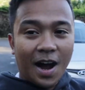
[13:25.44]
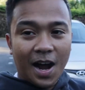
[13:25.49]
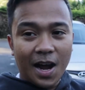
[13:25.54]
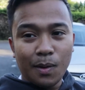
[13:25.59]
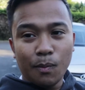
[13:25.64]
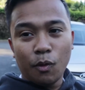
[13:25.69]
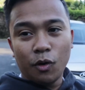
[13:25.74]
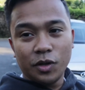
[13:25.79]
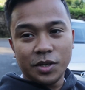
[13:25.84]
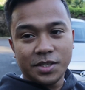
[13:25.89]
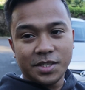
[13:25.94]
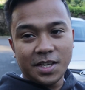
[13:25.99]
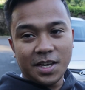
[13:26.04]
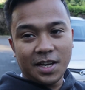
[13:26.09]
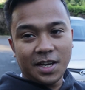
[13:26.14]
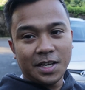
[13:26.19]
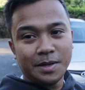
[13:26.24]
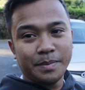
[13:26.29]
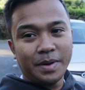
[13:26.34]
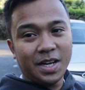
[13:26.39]
I was
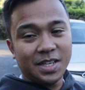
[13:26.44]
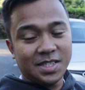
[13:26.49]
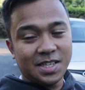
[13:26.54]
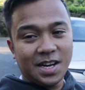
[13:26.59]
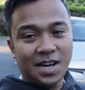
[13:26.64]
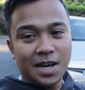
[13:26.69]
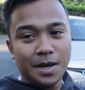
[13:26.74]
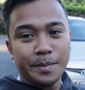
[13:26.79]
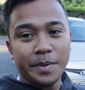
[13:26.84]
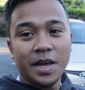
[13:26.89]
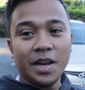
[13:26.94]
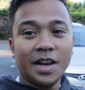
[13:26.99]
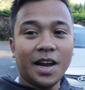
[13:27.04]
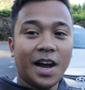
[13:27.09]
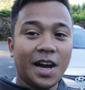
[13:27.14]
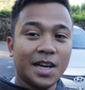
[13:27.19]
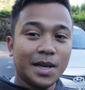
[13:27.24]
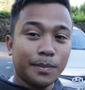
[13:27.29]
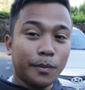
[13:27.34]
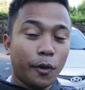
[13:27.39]
taking my time, and
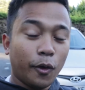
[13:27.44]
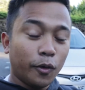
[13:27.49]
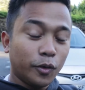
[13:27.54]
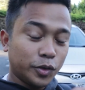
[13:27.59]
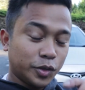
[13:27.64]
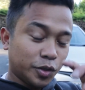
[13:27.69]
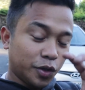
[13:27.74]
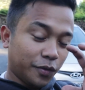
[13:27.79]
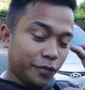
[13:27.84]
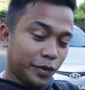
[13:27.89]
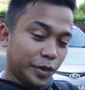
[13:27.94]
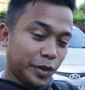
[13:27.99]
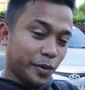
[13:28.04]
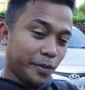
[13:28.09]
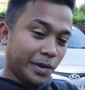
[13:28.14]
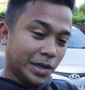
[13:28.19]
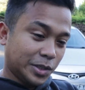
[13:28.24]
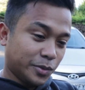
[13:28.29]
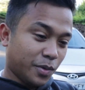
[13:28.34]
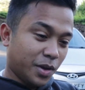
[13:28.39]
I am also
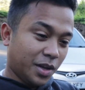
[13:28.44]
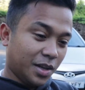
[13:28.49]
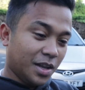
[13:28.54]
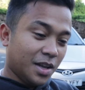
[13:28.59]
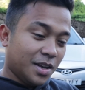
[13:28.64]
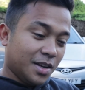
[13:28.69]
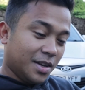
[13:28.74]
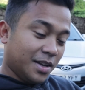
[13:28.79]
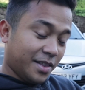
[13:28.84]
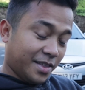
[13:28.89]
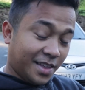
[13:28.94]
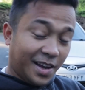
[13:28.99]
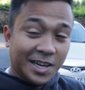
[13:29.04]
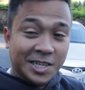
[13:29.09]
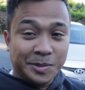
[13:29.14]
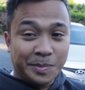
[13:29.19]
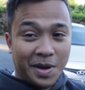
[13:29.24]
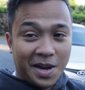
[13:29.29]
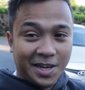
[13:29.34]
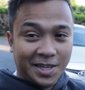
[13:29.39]
videoing as well.
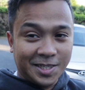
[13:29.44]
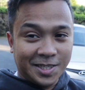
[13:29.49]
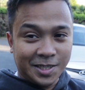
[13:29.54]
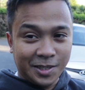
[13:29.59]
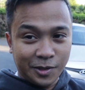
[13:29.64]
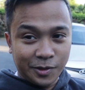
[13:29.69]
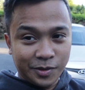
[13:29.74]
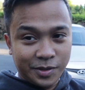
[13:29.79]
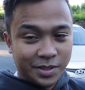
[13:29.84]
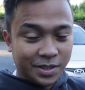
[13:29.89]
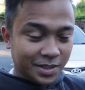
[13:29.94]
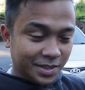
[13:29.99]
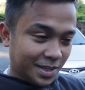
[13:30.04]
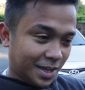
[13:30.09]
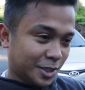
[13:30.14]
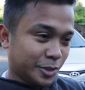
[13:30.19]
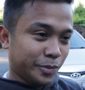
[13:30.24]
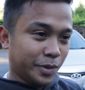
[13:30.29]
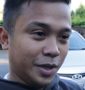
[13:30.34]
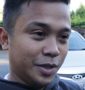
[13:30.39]
That's my excuse.
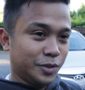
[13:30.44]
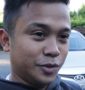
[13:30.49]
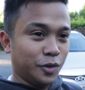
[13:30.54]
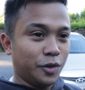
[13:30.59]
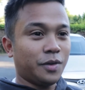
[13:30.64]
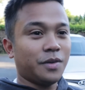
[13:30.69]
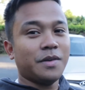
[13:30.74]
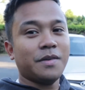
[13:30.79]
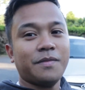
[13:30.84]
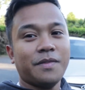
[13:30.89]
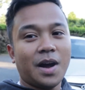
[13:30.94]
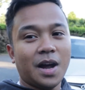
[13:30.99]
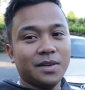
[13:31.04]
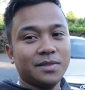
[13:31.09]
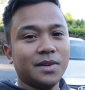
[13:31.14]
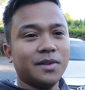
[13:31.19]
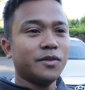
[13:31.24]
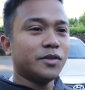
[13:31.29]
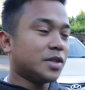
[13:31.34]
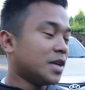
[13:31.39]
That's why it took 5
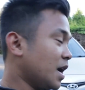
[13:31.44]
hours.